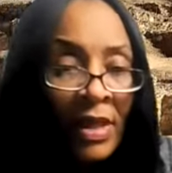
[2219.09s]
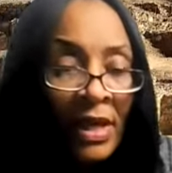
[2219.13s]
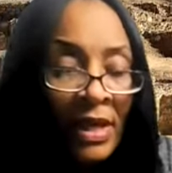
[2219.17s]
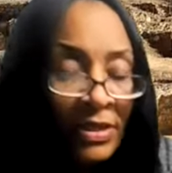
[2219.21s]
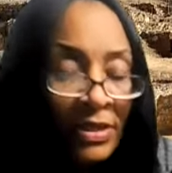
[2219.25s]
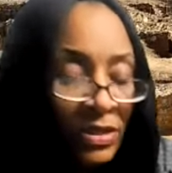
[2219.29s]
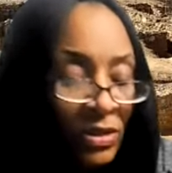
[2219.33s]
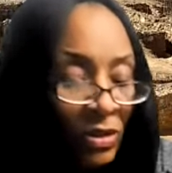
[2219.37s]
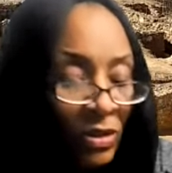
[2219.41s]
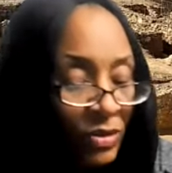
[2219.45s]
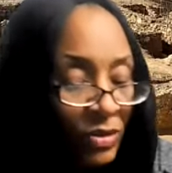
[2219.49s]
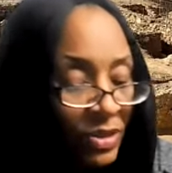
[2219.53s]

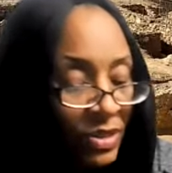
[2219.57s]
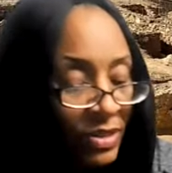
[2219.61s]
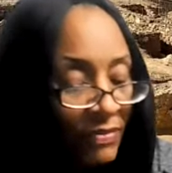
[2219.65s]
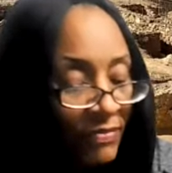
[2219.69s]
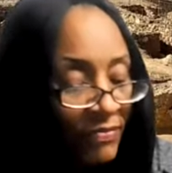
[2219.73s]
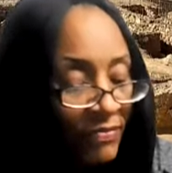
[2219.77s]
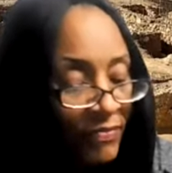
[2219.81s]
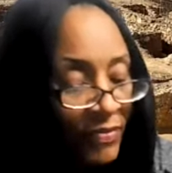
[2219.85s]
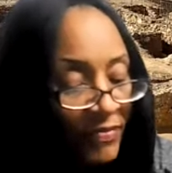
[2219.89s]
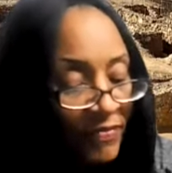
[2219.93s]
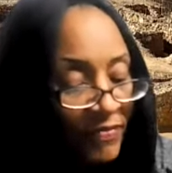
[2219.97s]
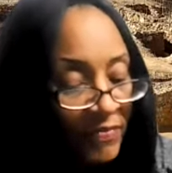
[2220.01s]
And
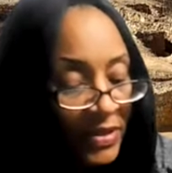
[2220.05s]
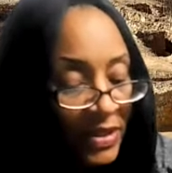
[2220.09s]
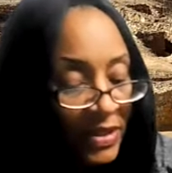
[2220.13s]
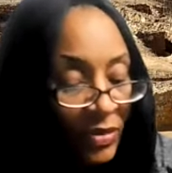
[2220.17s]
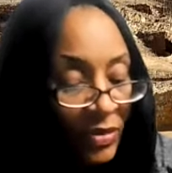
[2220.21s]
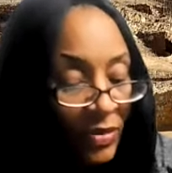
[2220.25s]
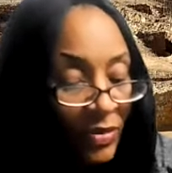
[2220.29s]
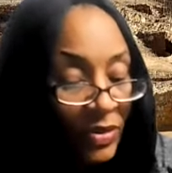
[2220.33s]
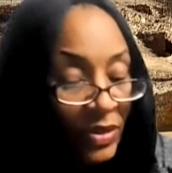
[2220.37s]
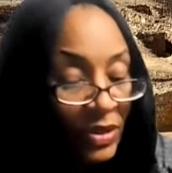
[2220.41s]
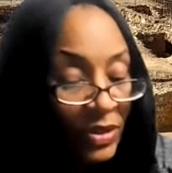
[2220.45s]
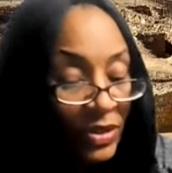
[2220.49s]
Joseph
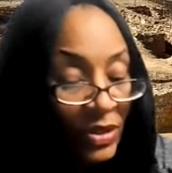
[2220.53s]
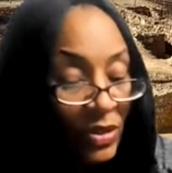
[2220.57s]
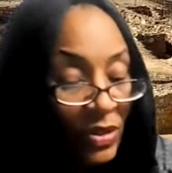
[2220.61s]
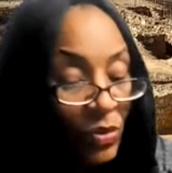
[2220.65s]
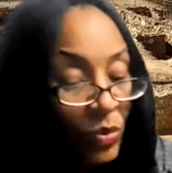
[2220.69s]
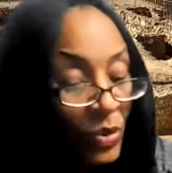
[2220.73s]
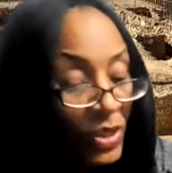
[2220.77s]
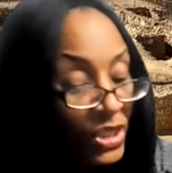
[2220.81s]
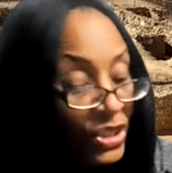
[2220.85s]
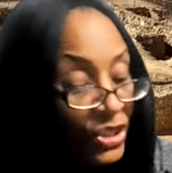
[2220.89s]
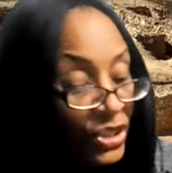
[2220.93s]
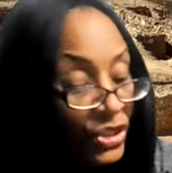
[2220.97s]
fulfilled their
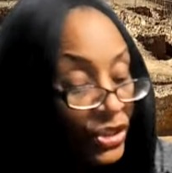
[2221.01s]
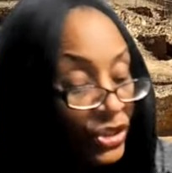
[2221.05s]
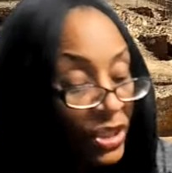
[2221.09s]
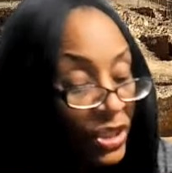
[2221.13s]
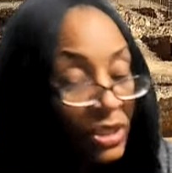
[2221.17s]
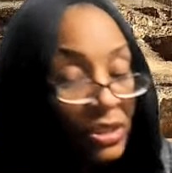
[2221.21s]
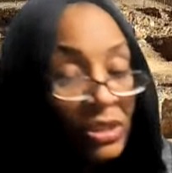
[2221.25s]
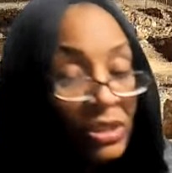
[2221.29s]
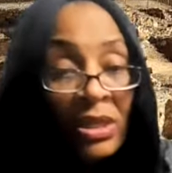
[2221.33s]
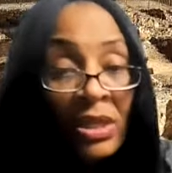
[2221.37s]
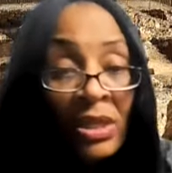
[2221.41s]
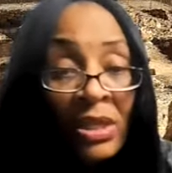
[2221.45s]
wish,
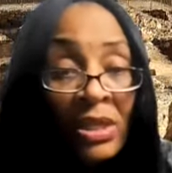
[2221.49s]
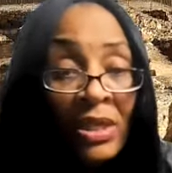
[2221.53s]
and